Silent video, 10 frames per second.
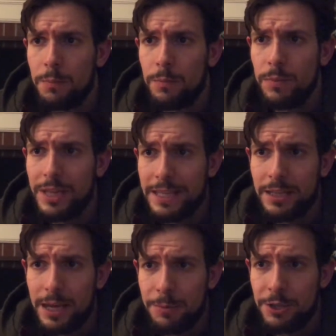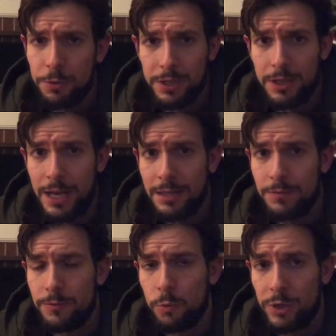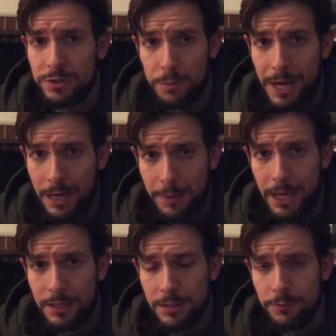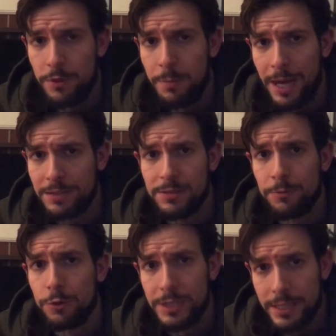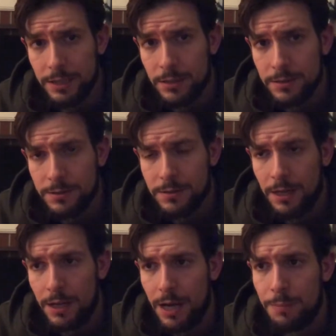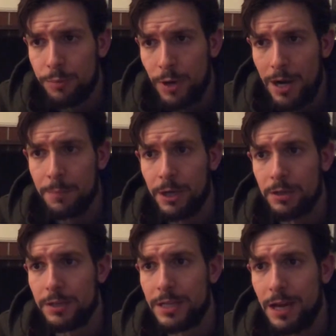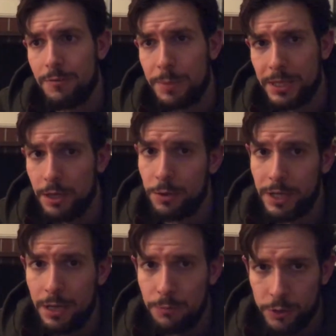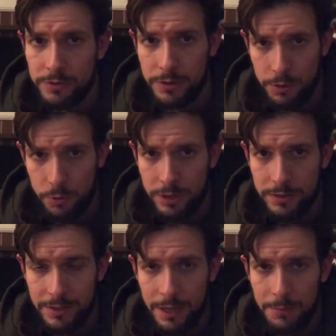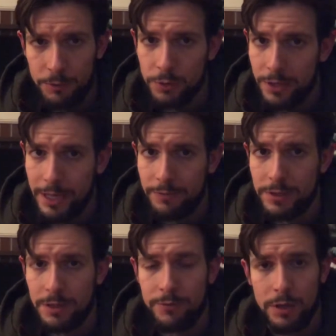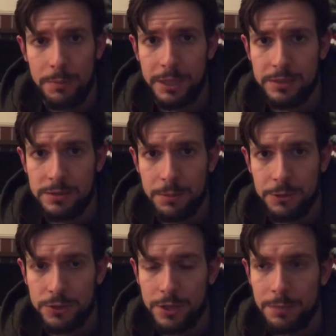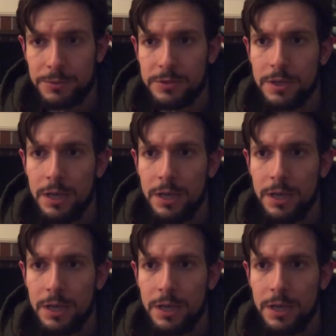lately I've been doing a lot of winter backpacking. For the past several years, I primarily have been going out mostly in the wintertime. I really haven't done very many summer trips.